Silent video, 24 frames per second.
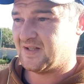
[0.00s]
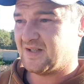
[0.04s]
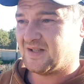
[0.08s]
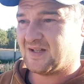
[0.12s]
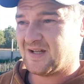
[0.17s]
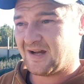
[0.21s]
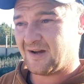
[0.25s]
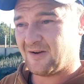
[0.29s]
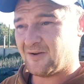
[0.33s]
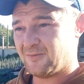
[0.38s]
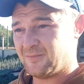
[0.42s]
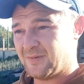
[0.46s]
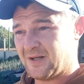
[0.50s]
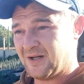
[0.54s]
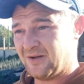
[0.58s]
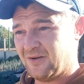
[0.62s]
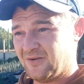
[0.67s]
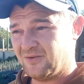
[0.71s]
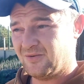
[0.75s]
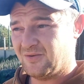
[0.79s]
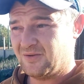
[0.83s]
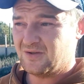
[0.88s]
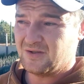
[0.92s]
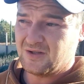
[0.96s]
how
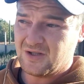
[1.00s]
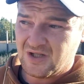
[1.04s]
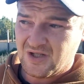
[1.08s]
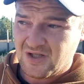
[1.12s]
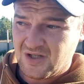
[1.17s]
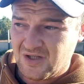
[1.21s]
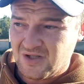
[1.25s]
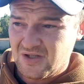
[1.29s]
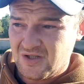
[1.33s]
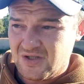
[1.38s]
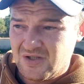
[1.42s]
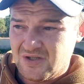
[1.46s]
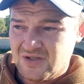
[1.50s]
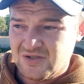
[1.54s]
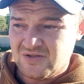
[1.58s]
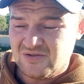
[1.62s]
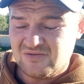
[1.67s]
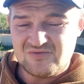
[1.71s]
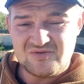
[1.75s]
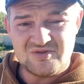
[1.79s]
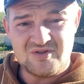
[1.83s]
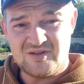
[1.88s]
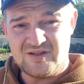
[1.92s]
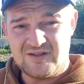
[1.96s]
about
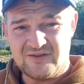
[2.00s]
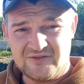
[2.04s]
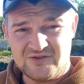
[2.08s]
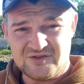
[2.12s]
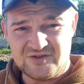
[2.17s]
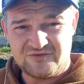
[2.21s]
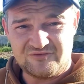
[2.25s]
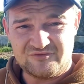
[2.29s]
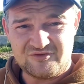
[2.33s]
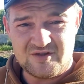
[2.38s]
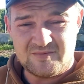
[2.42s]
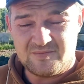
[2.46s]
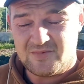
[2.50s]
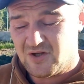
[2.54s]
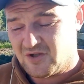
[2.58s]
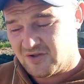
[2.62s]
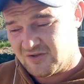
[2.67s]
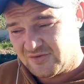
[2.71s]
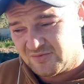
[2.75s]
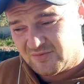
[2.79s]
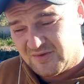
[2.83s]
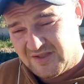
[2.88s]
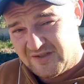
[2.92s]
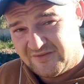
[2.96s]
you give us a free
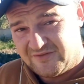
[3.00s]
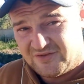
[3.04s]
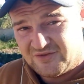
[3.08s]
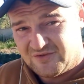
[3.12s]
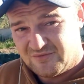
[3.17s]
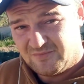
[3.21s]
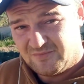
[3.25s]
box, we give you some